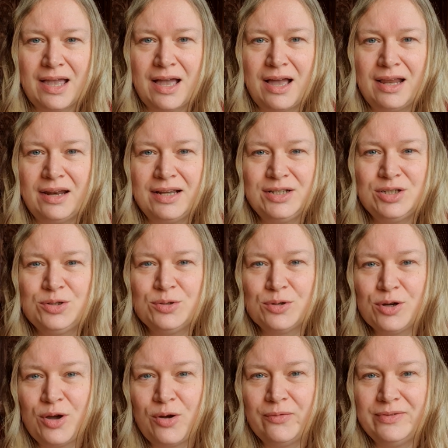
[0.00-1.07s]
I like to
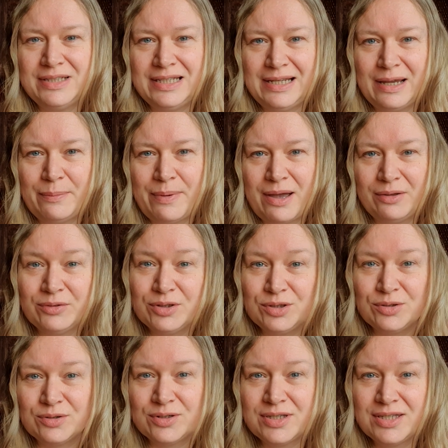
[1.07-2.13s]
talk obviously about the
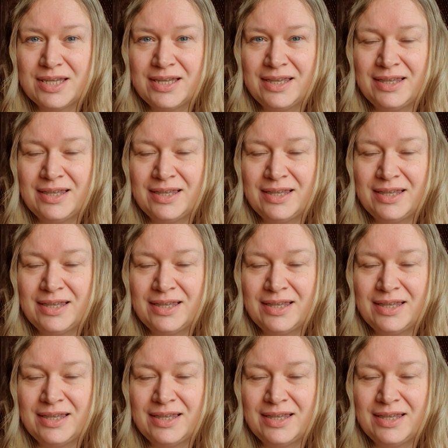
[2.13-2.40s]
dogs